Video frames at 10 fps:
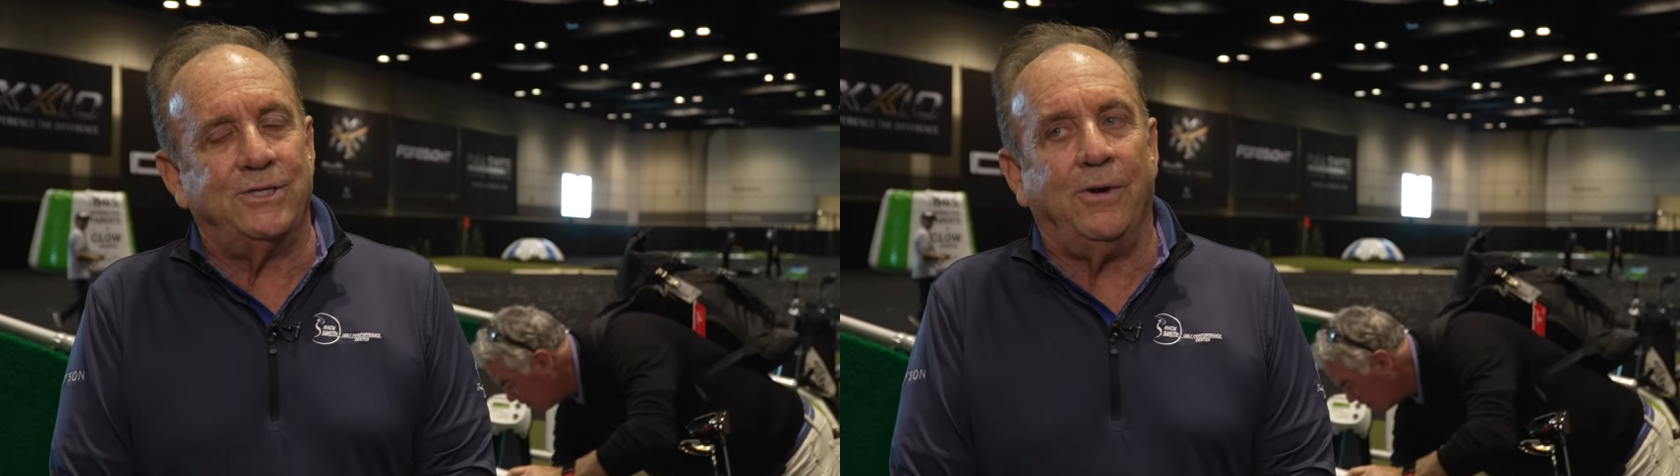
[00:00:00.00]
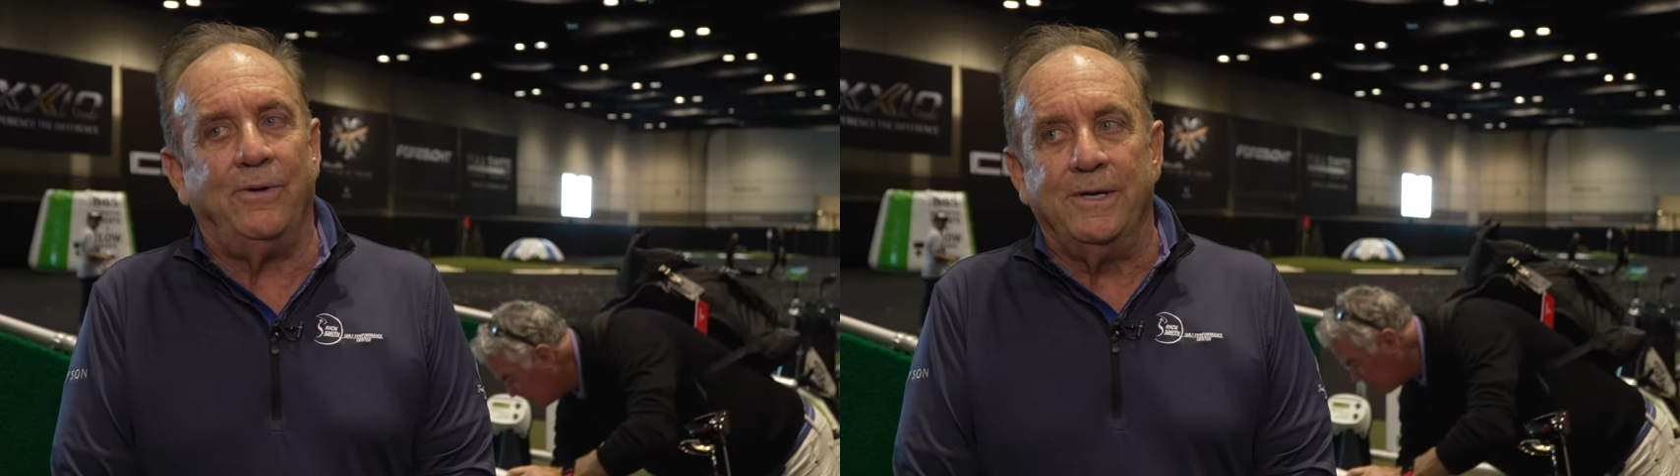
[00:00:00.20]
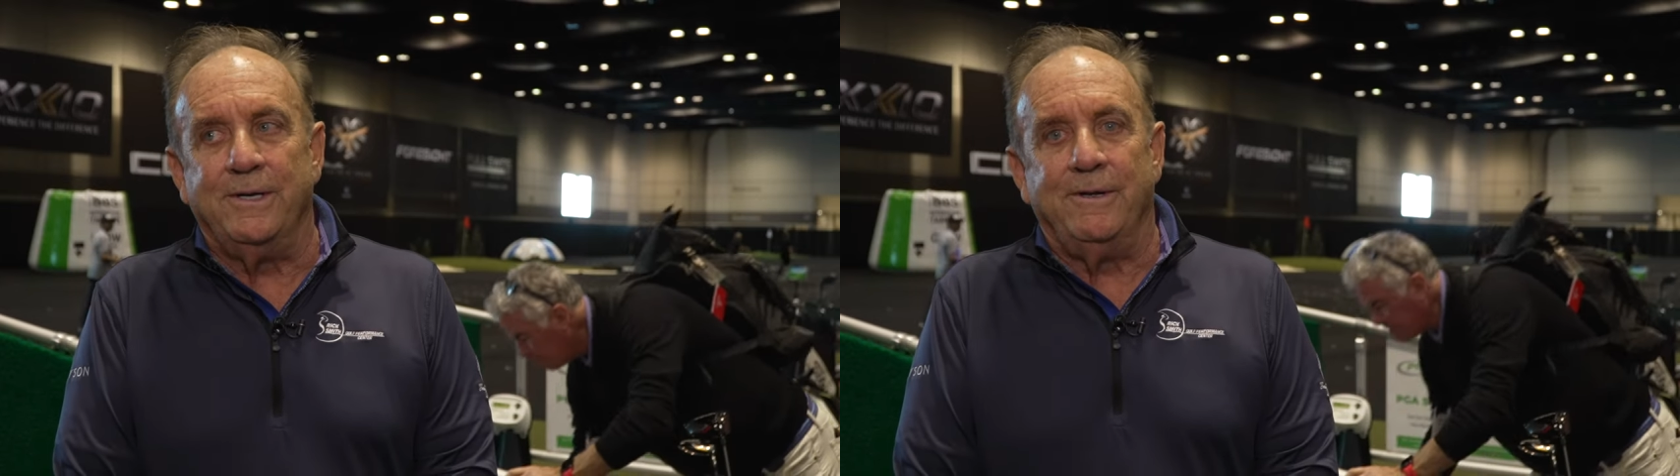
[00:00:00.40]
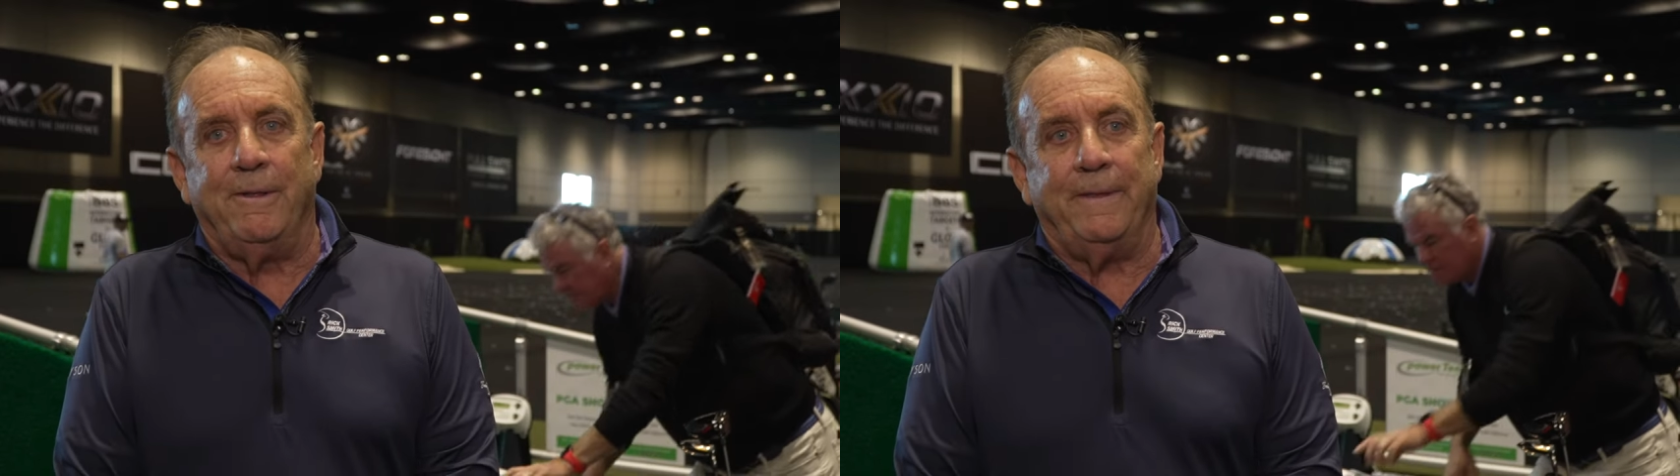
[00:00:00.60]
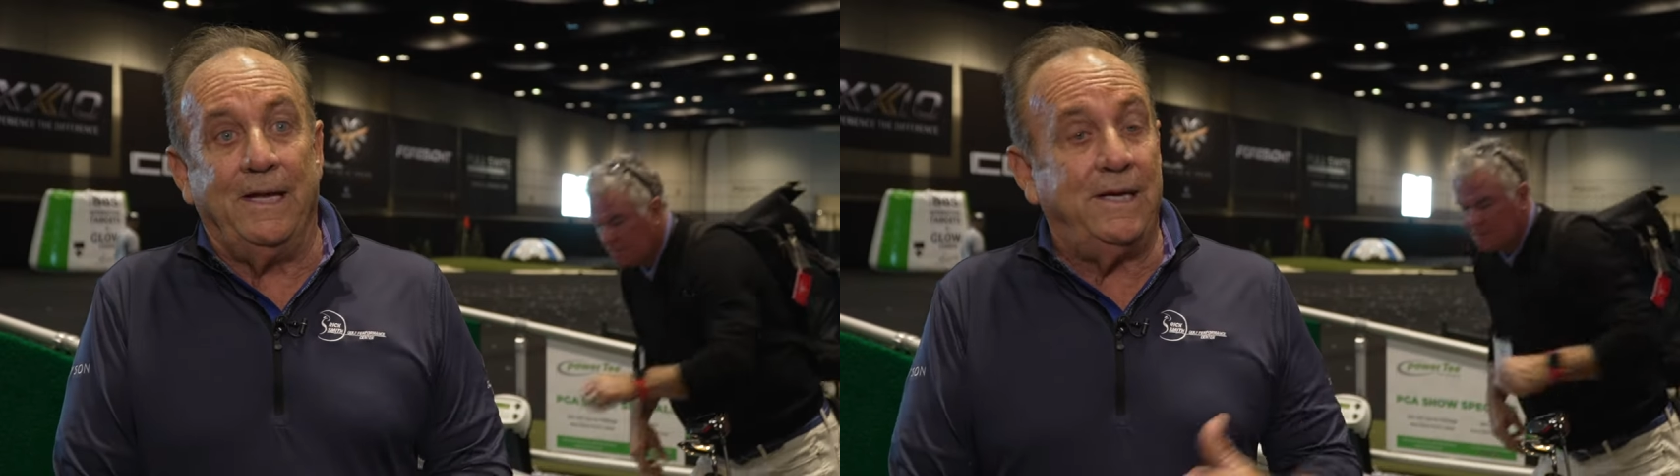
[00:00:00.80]
So
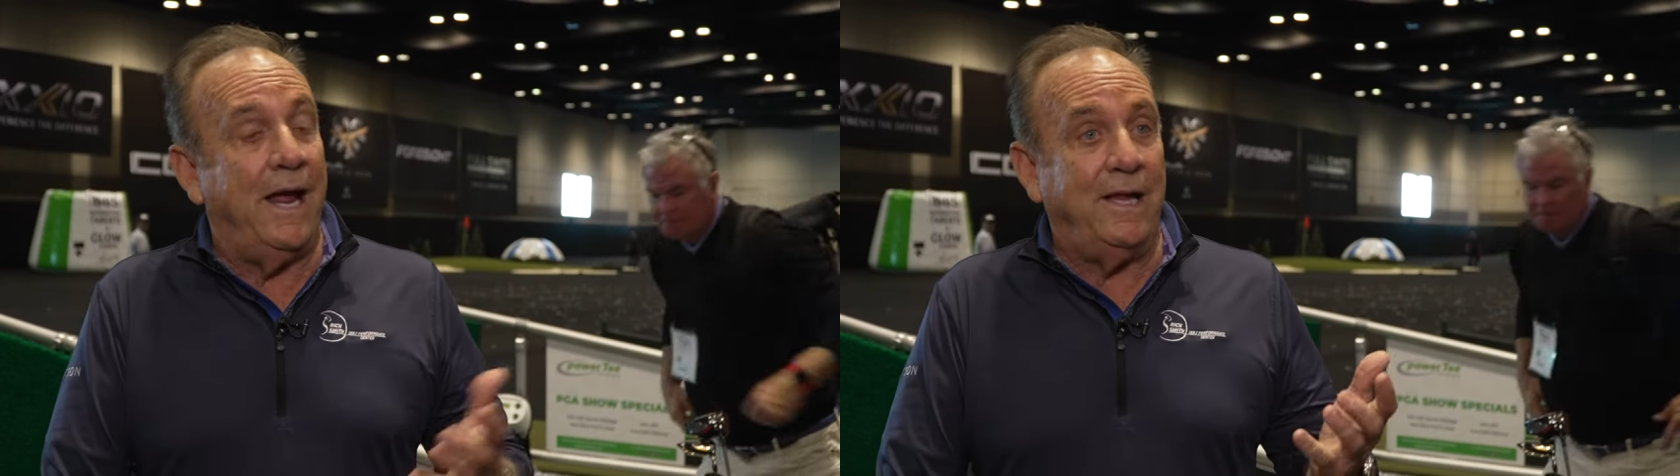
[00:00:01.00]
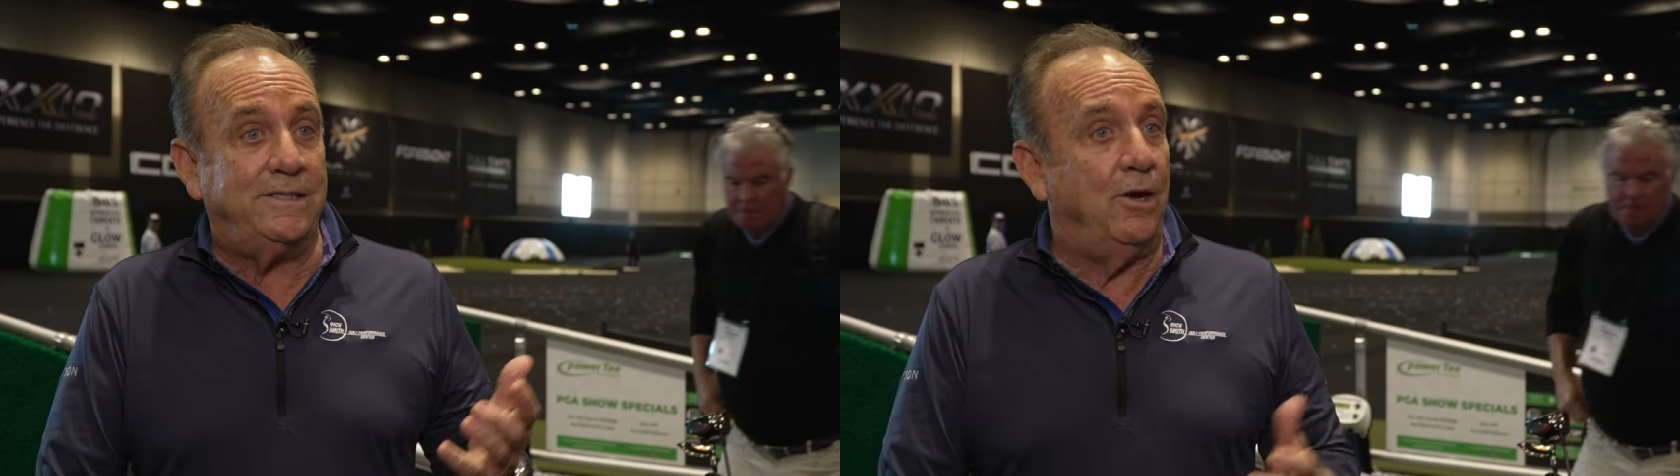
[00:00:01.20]
it has